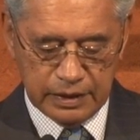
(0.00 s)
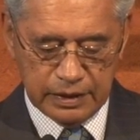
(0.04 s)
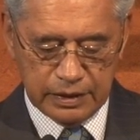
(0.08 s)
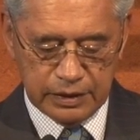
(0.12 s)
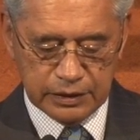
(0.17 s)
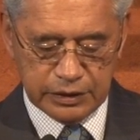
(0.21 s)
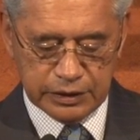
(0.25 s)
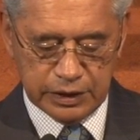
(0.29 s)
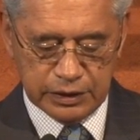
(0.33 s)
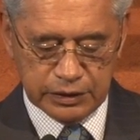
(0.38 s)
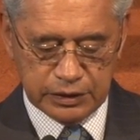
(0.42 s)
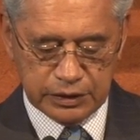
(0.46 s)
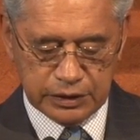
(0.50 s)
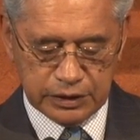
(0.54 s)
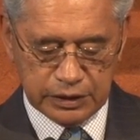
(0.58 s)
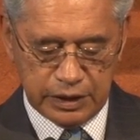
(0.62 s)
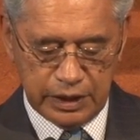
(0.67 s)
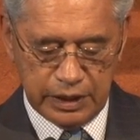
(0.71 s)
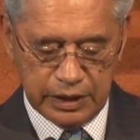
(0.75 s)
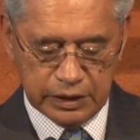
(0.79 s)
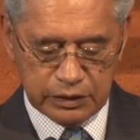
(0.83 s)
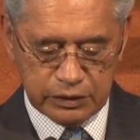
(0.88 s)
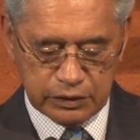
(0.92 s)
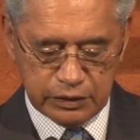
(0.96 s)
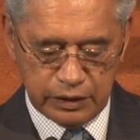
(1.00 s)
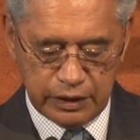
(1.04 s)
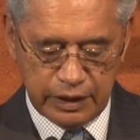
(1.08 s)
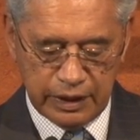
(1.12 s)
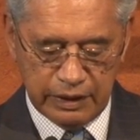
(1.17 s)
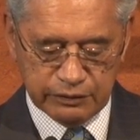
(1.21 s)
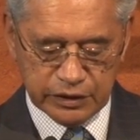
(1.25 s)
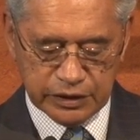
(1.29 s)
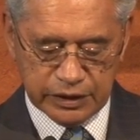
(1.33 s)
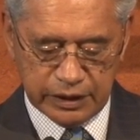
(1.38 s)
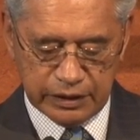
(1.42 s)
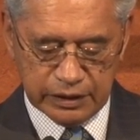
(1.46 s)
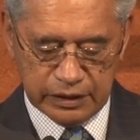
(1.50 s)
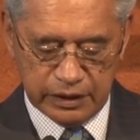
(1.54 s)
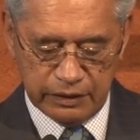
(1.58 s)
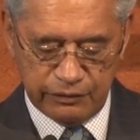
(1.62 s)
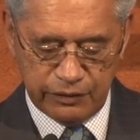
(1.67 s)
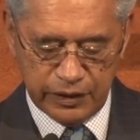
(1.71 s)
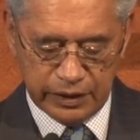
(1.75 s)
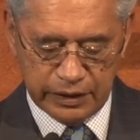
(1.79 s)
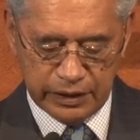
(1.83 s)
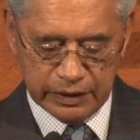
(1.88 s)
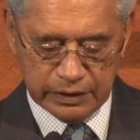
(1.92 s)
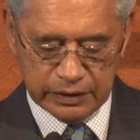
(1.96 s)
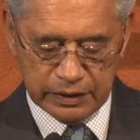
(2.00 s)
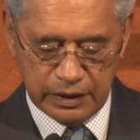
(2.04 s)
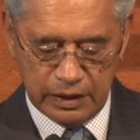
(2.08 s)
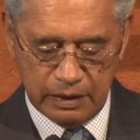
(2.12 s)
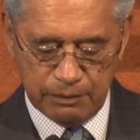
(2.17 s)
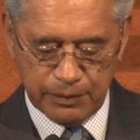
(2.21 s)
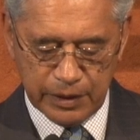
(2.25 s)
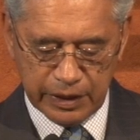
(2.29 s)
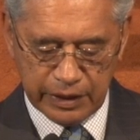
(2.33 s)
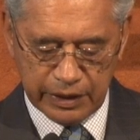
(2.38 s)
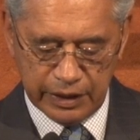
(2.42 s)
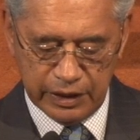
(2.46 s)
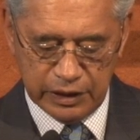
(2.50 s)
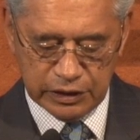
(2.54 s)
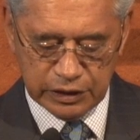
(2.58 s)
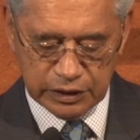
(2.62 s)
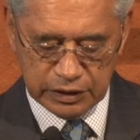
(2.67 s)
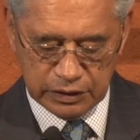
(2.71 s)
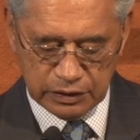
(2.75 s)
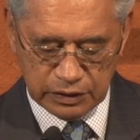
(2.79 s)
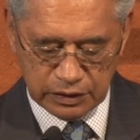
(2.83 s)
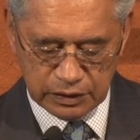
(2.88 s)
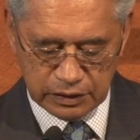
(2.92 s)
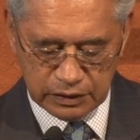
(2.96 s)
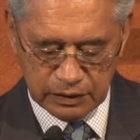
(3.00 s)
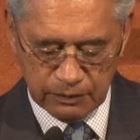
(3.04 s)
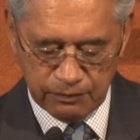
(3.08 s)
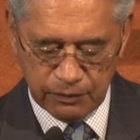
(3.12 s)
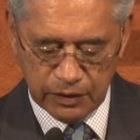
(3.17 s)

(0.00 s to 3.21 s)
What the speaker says: since it could have significant implications